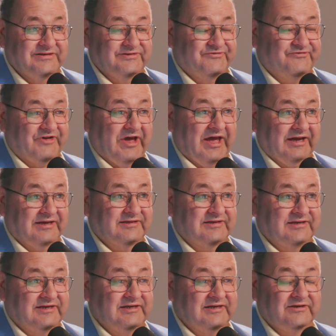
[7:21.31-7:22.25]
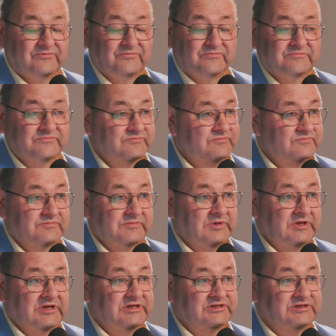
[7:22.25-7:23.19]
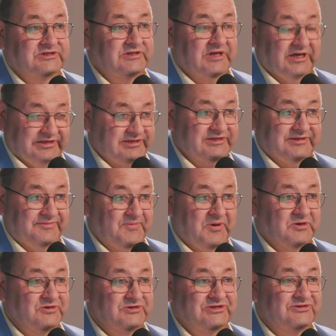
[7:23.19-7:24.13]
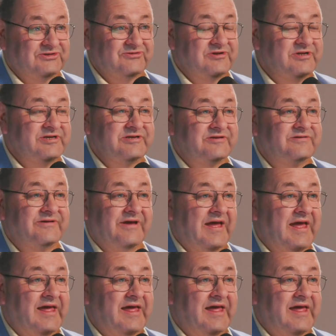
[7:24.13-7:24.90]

In fact, king is not supposed to lead.